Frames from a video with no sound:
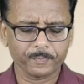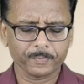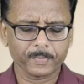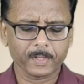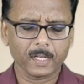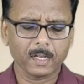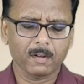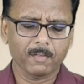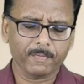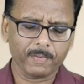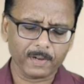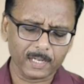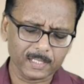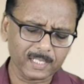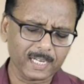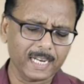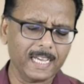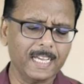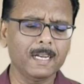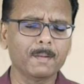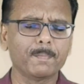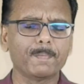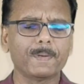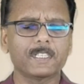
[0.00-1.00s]
Father,
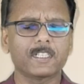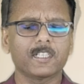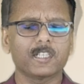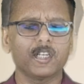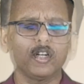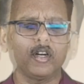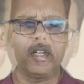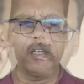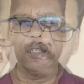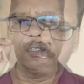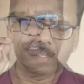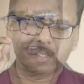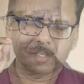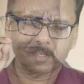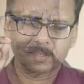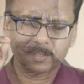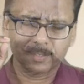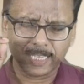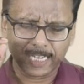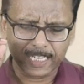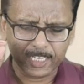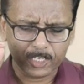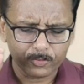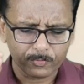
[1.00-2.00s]
help us, Lord,
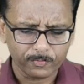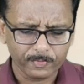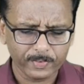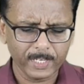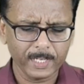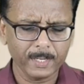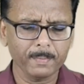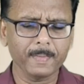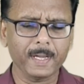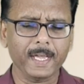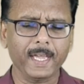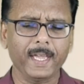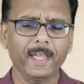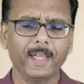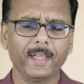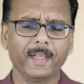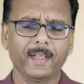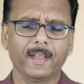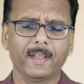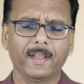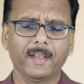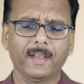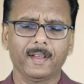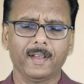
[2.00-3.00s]
that we may
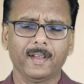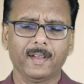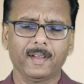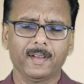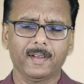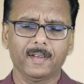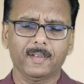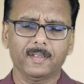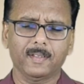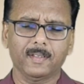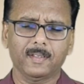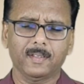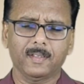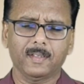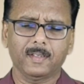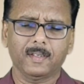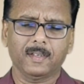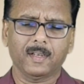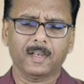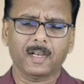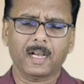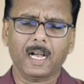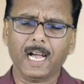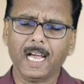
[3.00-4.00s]

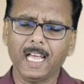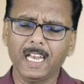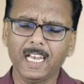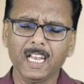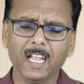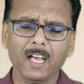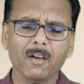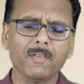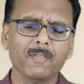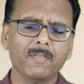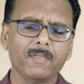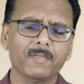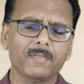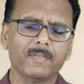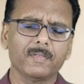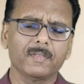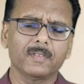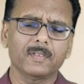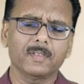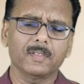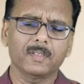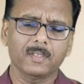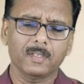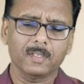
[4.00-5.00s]
allow
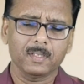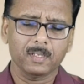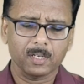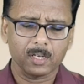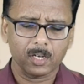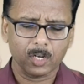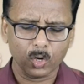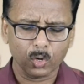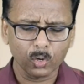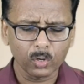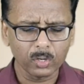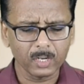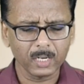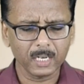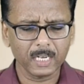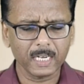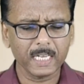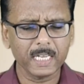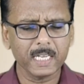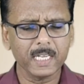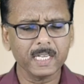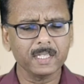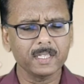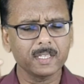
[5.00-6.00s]

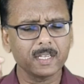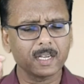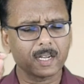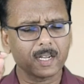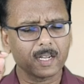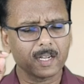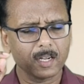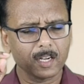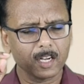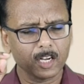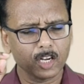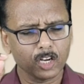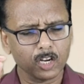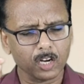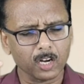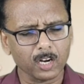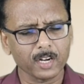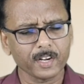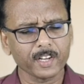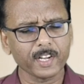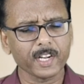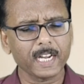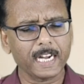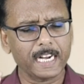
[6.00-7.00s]
only the
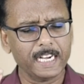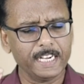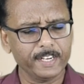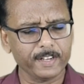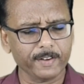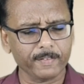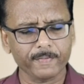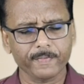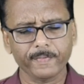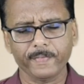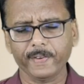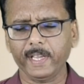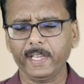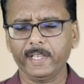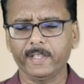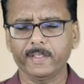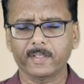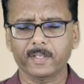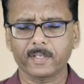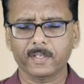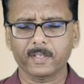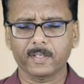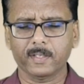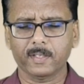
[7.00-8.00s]
God kind of faith
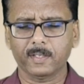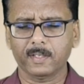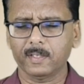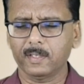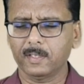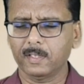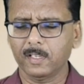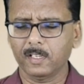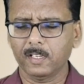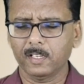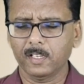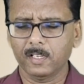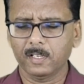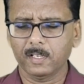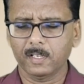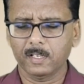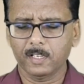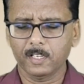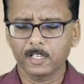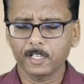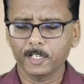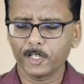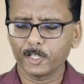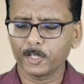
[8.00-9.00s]

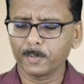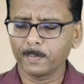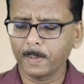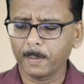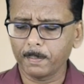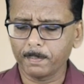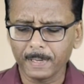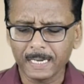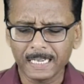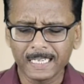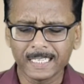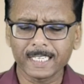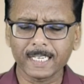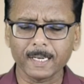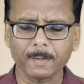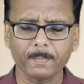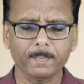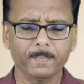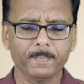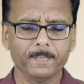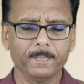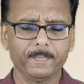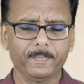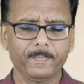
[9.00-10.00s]
to be built up
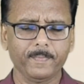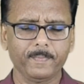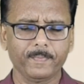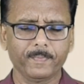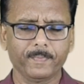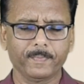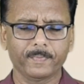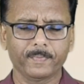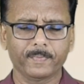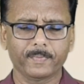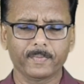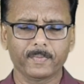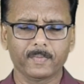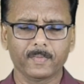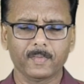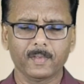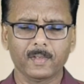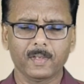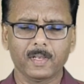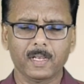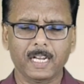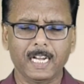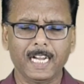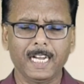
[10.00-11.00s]

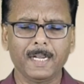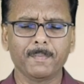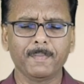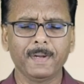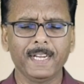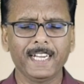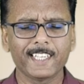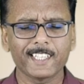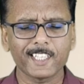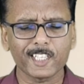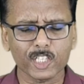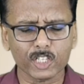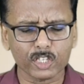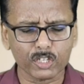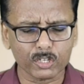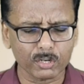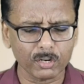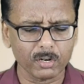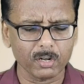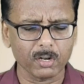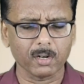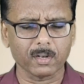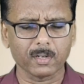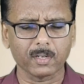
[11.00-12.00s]
and made
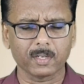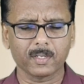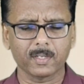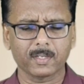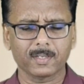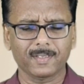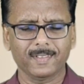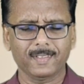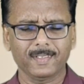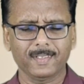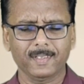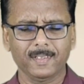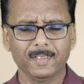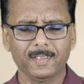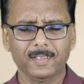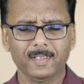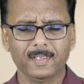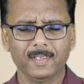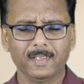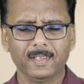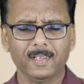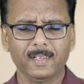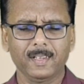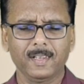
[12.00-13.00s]
strong
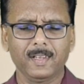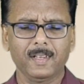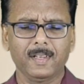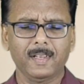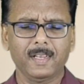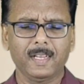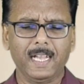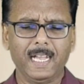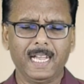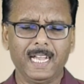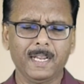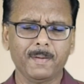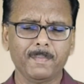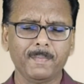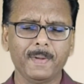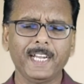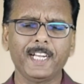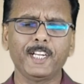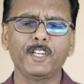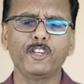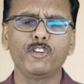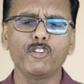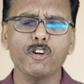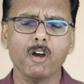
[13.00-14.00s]
and
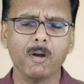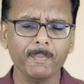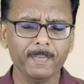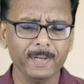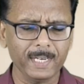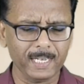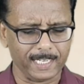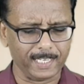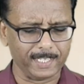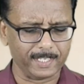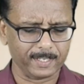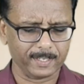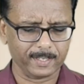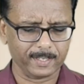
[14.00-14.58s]
made dominate